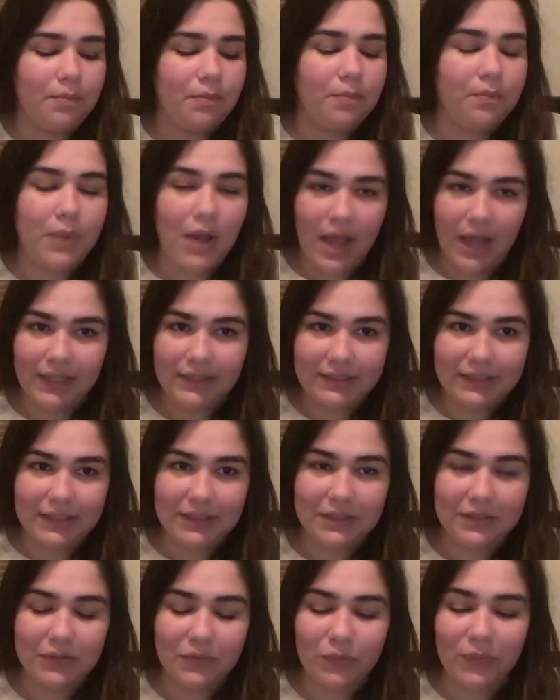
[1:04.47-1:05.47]
But
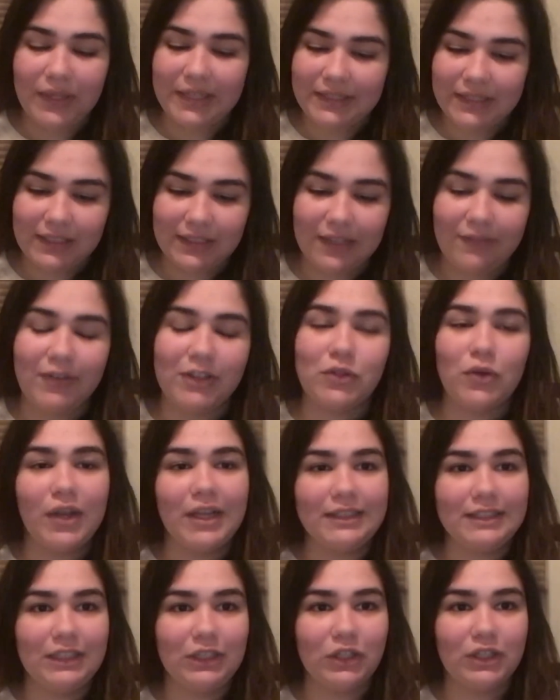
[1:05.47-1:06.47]
recently
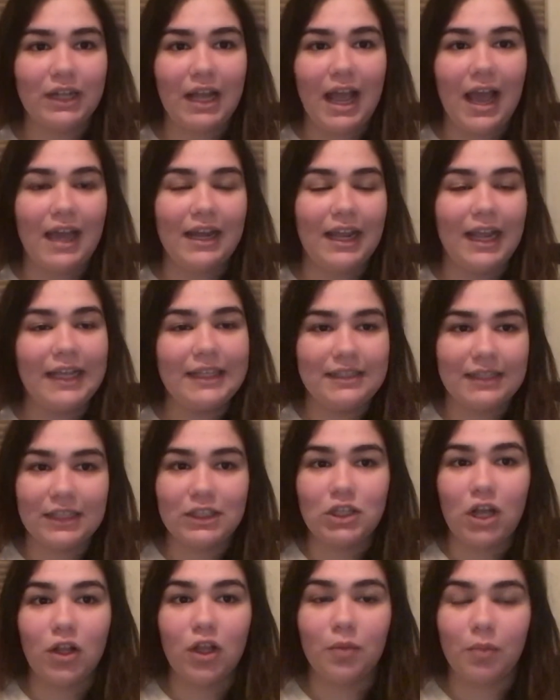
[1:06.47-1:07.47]
Victoria's Secret had a
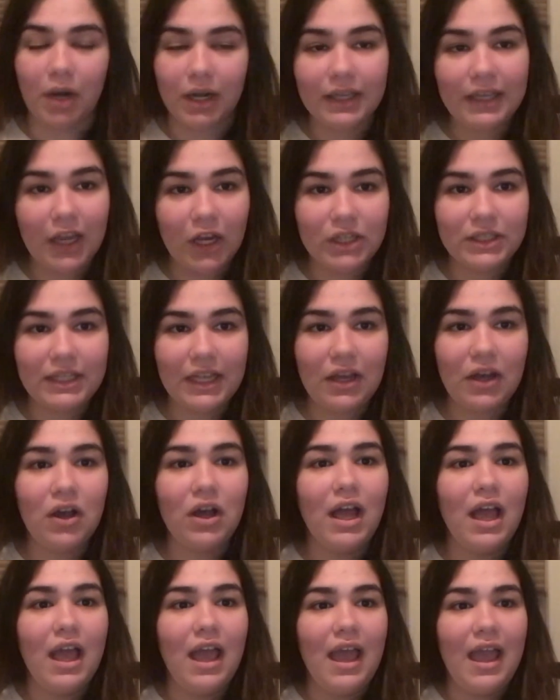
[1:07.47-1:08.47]
$6 body care sale,
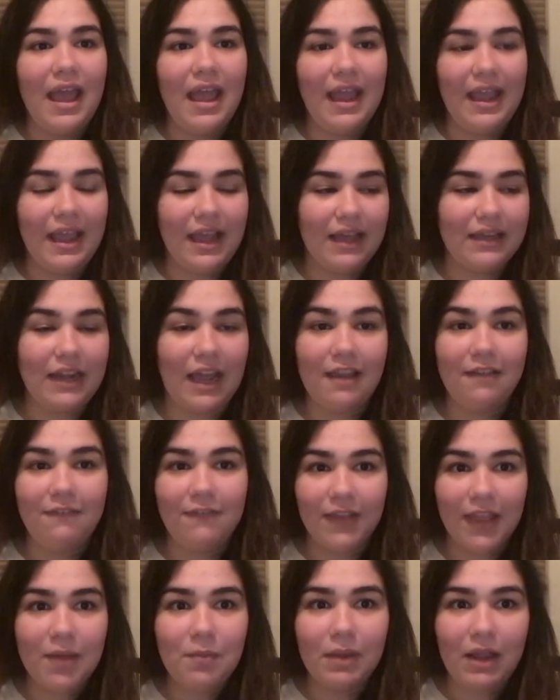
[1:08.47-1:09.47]
and I
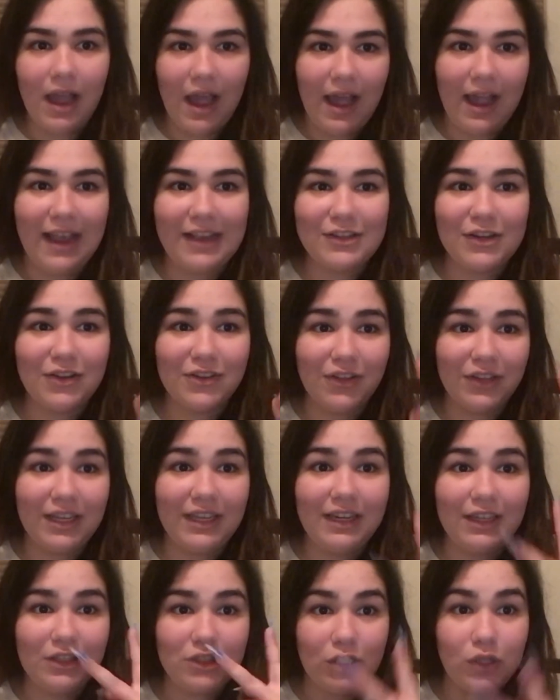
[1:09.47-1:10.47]
feel like my eyes are
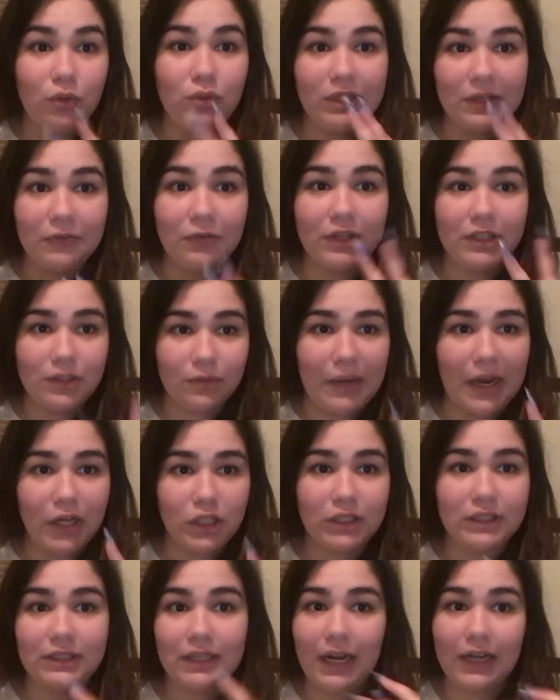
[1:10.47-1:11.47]
looking in two different
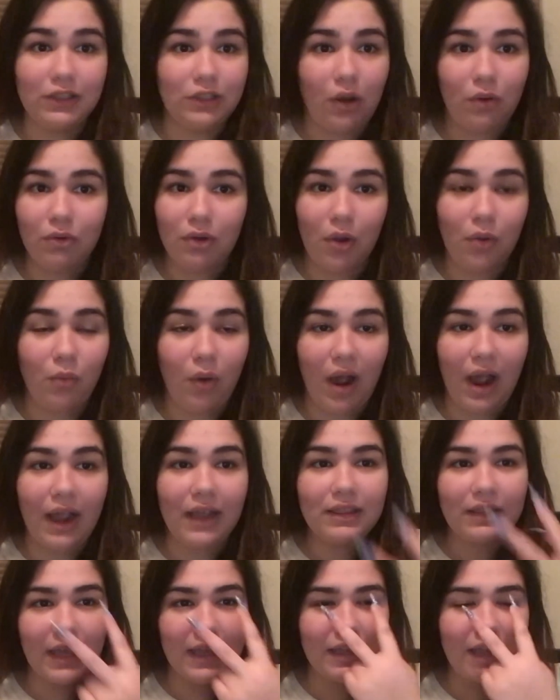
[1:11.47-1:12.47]
directions and I don't know
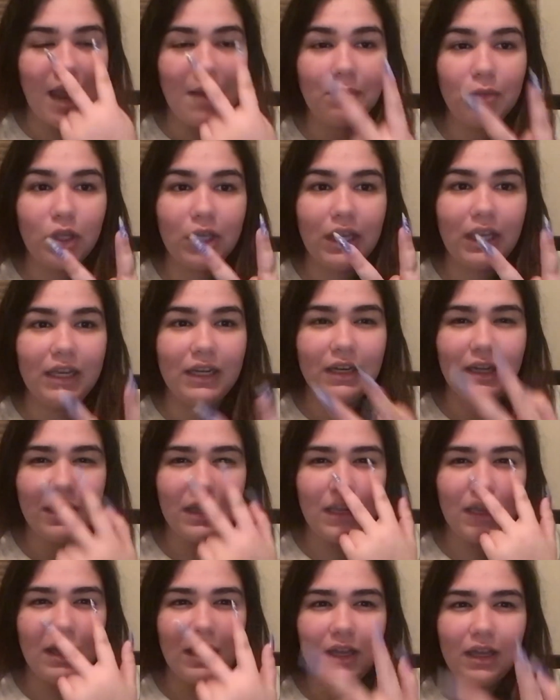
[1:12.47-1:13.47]
why. Like, I'm looking,
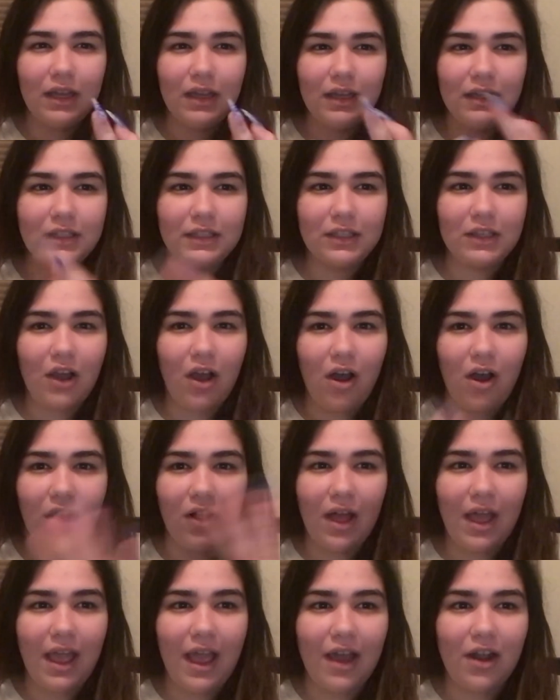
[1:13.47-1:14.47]

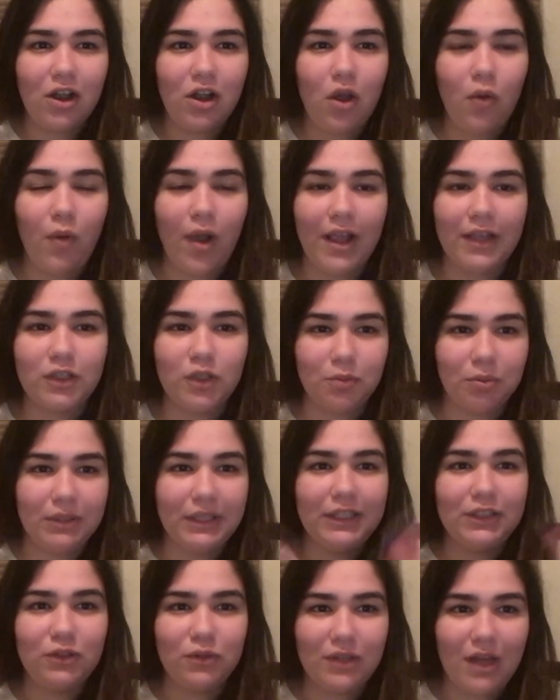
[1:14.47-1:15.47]
y'all, I don't know why, so
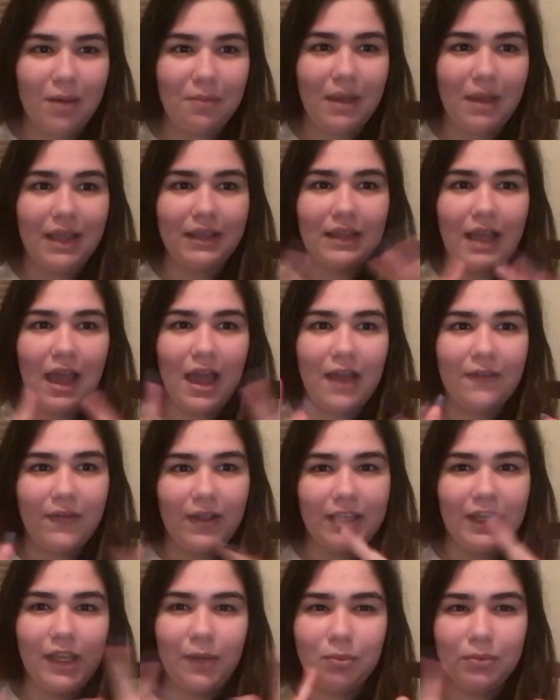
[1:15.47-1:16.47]
please do not mind that if I
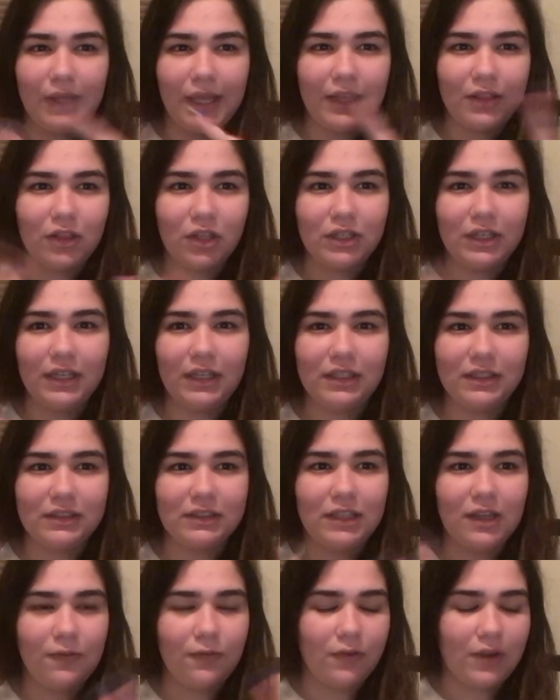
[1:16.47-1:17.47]
keep like looking
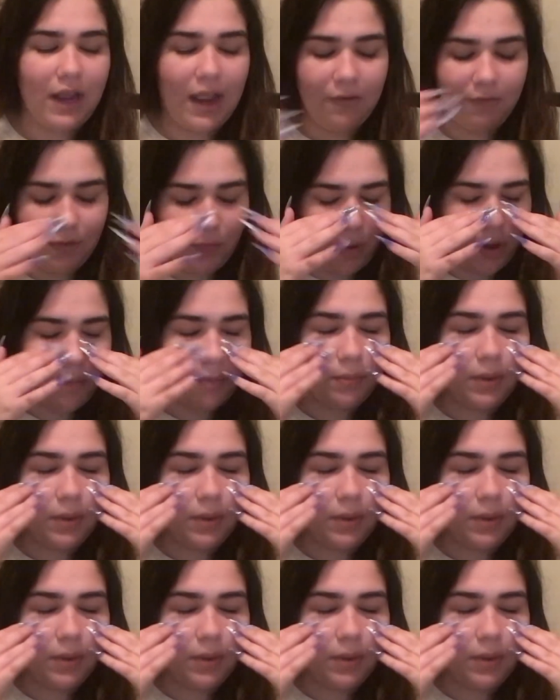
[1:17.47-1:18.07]
different everywhere.